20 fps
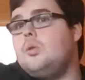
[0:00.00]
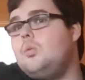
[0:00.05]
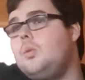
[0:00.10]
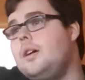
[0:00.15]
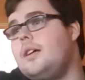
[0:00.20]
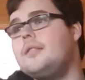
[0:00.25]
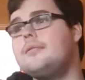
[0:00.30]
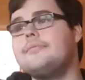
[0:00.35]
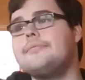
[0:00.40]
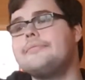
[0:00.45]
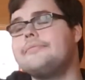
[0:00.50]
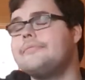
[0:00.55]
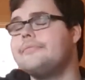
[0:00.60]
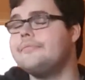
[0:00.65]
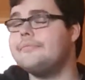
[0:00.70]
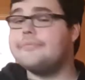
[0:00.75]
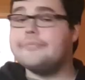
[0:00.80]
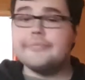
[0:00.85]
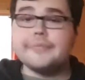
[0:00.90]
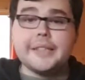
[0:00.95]
Well,
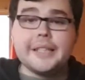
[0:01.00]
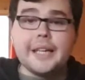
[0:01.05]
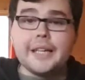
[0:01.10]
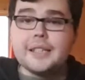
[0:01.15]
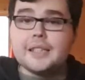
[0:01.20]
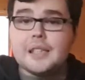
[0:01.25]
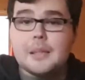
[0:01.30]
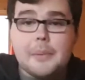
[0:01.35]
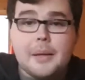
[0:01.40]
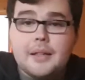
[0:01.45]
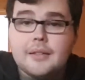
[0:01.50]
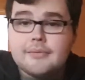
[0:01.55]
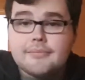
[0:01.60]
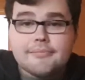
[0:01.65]
it has to be.